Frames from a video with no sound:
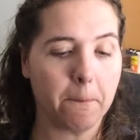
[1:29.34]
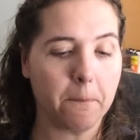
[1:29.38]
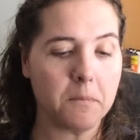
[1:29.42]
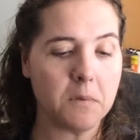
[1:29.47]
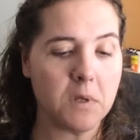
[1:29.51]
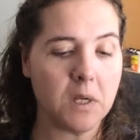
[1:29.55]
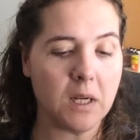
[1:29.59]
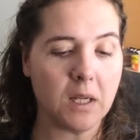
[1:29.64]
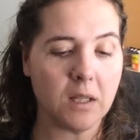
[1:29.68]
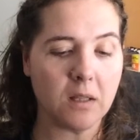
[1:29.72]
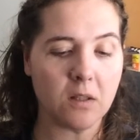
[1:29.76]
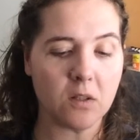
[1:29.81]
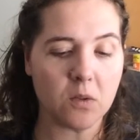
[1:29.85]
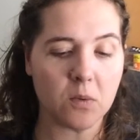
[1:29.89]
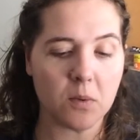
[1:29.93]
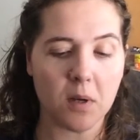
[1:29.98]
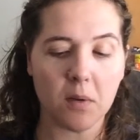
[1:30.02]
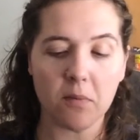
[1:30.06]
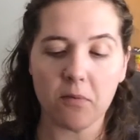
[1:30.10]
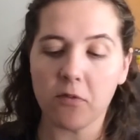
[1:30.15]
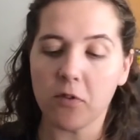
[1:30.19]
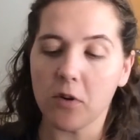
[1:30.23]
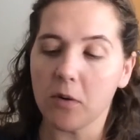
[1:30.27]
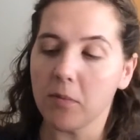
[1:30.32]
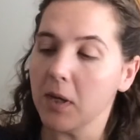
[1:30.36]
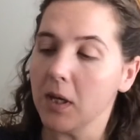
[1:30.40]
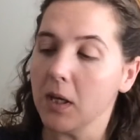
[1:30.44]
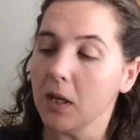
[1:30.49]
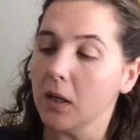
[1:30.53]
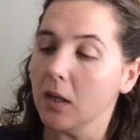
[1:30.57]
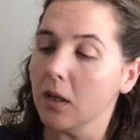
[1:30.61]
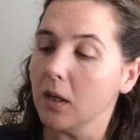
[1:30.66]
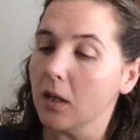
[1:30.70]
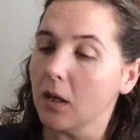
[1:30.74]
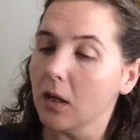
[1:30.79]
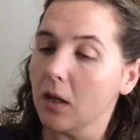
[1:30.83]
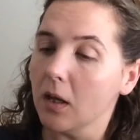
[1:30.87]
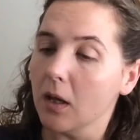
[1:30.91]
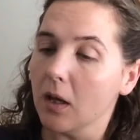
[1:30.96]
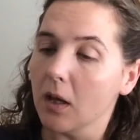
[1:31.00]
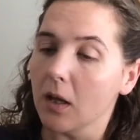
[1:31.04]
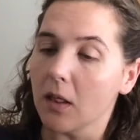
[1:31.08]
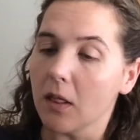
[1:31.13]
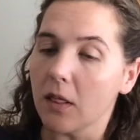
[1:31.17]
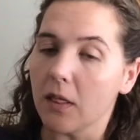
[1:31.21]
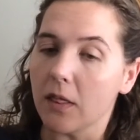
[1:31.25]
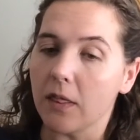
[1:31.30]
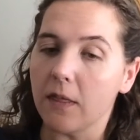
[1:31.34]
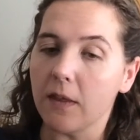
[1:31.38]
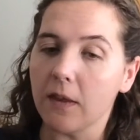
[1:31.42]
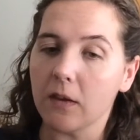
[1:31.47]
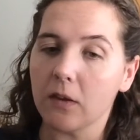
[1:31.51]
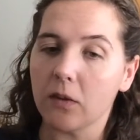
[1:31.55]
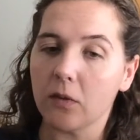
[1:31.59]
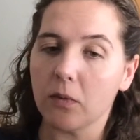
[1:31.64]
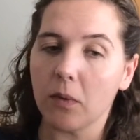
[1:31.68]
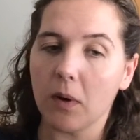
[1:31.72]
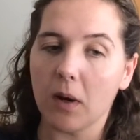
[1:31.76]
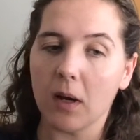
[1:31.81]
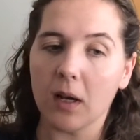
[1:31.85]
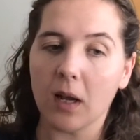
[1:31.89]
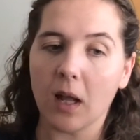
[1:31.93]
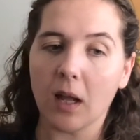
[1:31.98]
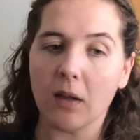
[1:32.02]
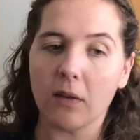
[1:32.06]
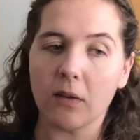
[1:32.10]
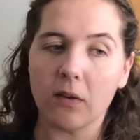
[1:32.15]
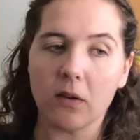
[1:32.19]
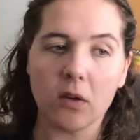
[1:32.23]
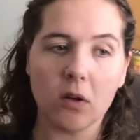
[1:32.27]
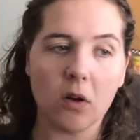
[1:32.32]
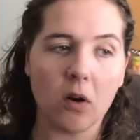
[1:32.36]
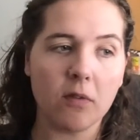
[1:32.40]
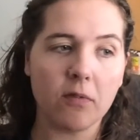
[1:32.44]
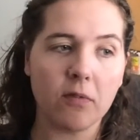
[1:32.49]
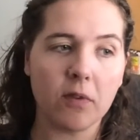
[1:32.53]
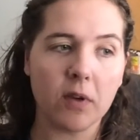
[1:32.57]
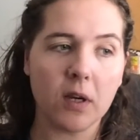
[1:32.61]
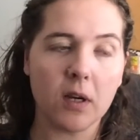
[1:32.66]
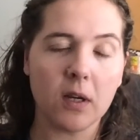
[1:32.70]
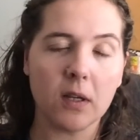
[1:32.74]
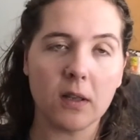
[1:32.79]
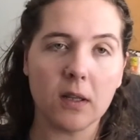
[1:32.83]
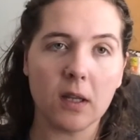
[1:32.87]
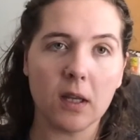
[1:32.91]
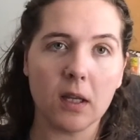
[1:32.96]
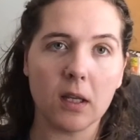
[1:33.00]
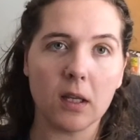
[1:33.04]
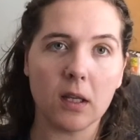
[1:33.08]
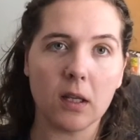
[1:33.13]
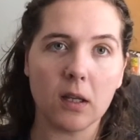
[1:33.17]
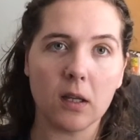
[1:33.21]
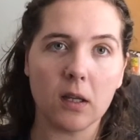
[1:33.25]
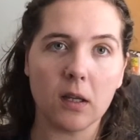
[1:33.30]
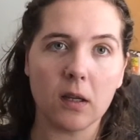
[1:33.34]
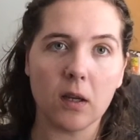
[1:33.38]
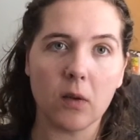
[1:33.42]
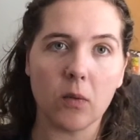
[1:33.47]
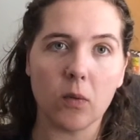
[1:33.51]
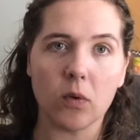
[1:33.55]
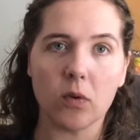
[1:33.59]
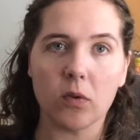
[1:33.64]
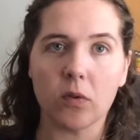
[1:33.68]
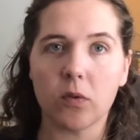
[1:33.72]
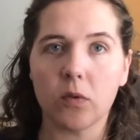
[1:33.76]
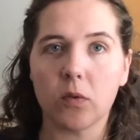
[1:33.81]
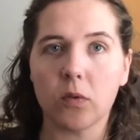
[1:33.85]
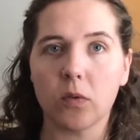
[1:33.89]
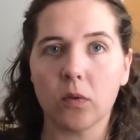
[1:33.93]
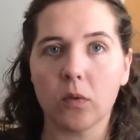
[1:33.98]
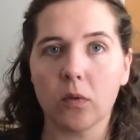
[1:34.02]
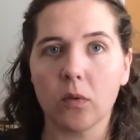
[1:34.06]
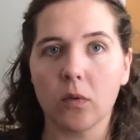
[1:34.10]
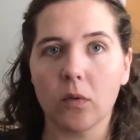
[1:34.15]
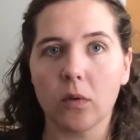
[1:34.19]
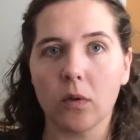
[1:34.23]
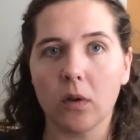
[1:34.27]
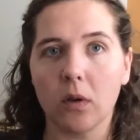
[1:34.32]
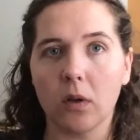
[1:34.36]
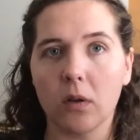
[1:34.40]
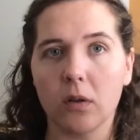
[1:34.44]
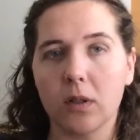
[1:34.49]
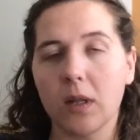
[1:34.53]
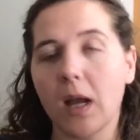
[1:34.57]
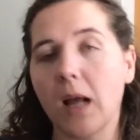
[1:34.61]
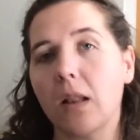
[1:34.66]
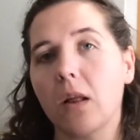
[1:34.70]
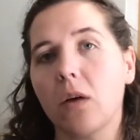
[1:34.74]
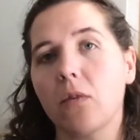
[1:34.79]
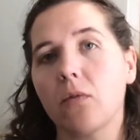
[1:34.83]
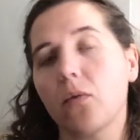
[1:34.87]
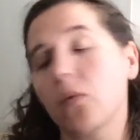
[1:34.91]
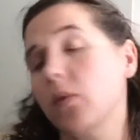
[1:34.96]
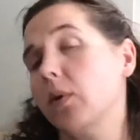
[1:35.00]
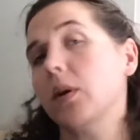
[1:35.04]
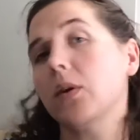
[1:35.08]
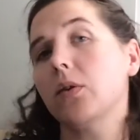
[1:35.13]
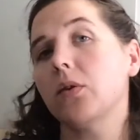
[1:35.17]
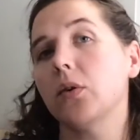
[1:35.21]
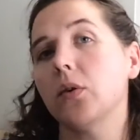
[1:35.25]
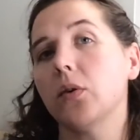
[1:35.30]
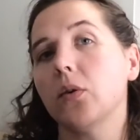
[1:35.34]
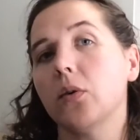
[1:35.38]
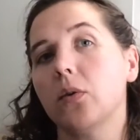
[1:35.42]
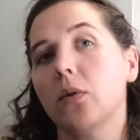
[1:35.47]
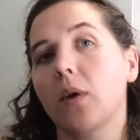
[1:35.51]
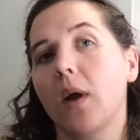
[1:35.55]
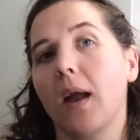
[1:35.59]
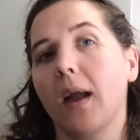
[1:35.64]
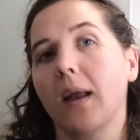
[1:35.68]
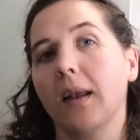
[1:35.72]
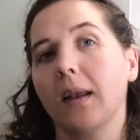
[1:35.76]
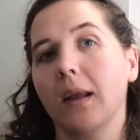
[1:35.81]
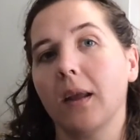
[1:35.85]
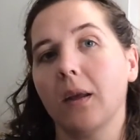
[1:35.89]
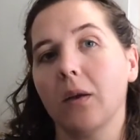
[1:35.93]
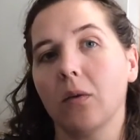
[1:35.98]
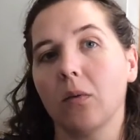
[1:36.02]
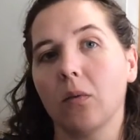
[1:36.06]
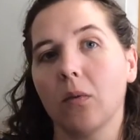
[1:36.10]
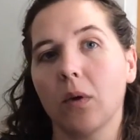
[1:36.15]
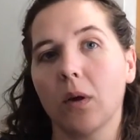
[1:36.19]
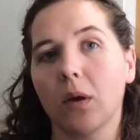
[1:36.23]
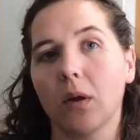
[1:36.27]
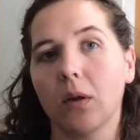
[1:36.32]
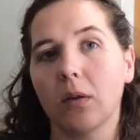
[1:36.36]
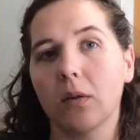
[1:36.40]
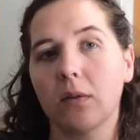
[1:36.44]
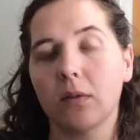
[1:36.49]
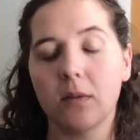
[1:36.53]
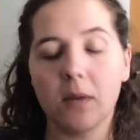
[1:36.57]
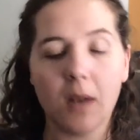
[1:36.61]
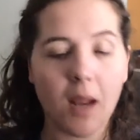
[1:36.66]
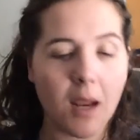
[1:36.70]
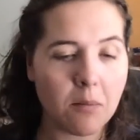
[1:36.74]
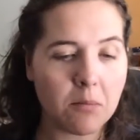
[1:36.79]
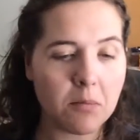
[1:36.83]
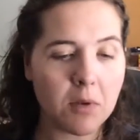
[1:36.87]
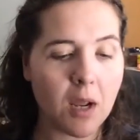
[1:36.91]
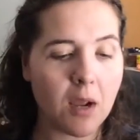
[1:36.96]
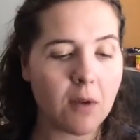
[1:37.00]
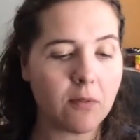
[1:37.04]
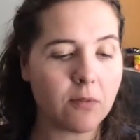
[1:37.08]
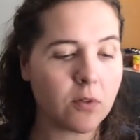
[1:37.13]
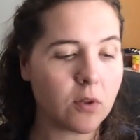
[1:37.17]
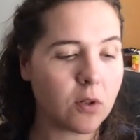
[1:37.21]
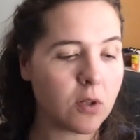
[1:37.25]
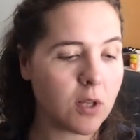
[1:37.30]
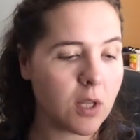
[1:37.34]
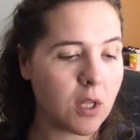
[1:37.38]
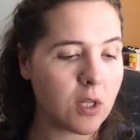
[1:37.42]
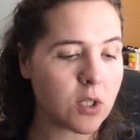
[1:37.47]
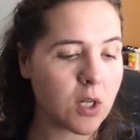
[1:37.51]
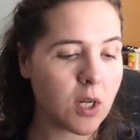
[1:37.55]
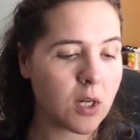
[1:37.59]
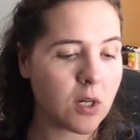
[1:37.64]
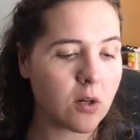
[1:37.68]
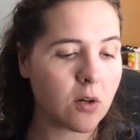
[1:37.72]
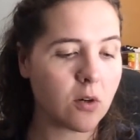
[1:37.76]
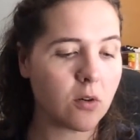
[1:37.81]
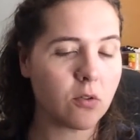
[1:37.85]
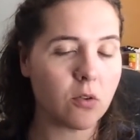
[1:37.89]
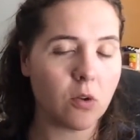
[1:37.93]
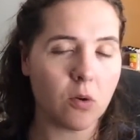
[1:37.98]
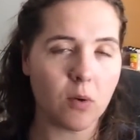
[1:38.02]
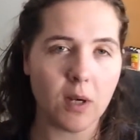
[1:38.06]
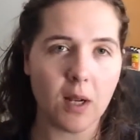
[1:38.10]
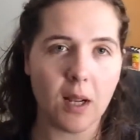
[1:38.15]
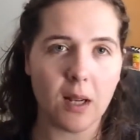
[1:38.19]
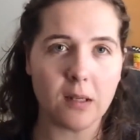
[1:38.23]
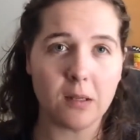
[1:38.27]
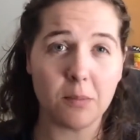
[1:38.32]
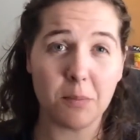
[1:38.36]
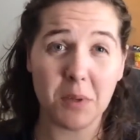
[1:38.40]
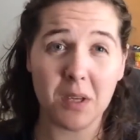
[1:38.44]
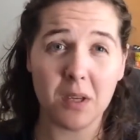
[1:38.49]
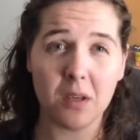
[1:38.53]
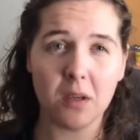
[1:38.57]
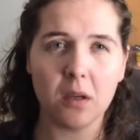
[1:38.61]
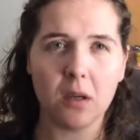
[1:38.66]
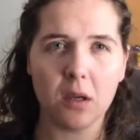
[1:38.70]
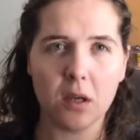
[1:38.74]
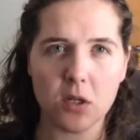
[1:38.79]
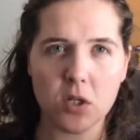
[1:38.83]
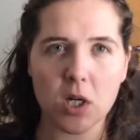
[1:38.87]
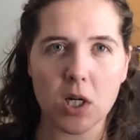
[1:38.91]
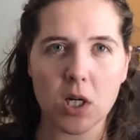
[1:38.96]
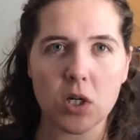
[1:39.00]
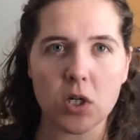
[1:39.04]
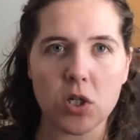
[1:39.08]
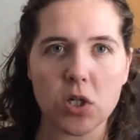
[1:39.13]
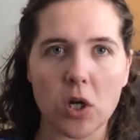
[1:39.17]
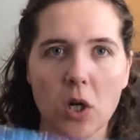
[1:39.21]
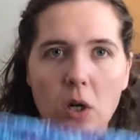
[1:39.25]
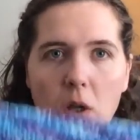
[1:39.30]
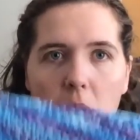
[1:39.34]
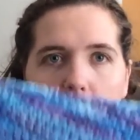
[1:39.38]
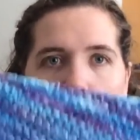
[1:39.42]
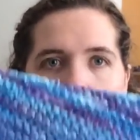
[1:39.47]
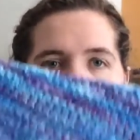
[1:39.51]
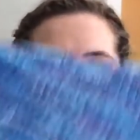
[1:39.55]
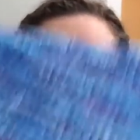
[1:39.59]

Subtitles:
knitting this one up for me. This one, I figured that it was Dial-Up 42 and it was named after the Hitchhiker, so it had to be Hitchhiker Shawl.